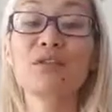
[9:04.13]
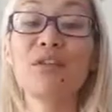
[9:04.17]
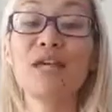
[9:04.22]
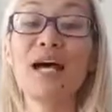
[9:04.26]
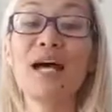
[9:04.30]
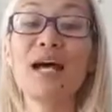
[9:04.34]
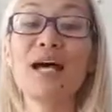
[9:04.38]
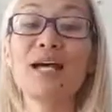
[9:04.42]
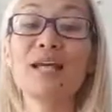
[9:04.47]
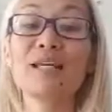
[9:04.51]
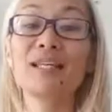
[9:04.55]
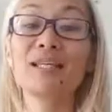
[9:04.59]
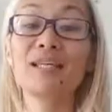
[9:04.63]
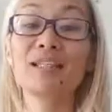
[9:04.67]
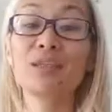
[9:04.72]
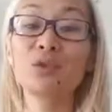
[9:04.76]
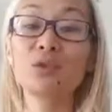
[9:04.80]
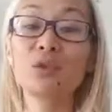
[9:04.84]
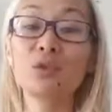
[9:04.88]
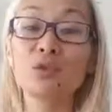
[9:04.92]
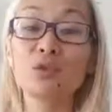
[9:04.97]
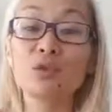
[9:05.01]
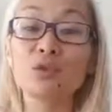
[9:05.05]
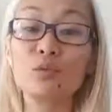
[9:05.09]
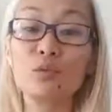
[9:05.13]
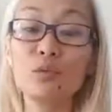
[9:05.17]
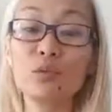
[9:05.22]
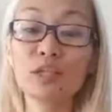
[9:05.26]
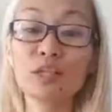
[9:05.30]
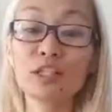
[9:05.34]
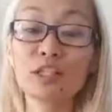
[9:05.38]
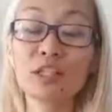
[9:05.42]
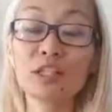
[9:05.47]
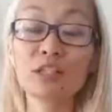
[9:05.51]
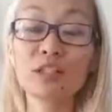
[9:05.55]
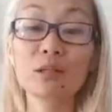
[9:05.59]
that you can
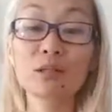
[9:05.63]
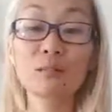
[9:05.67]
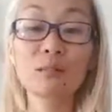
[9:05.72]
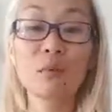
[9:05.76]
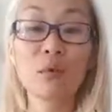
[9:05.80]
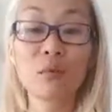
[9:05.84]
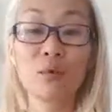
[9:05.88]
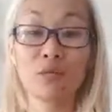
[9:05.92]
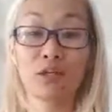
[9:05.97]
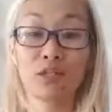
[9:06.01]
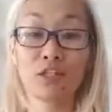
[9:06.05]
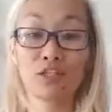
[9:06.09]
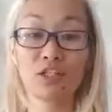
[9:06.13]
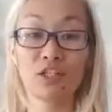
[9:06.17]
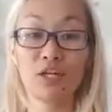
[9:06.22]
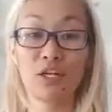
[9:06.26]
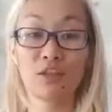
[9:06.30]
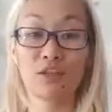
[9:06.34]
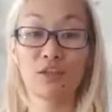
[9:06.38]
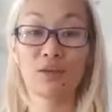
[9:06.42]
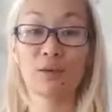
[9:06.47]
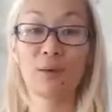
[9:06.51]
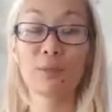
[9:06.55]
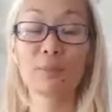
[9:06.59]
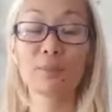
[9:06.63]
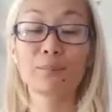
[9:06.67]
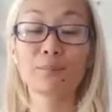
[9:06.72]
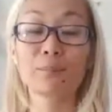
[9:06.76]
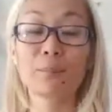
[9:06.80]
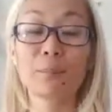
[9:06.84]
really support each other,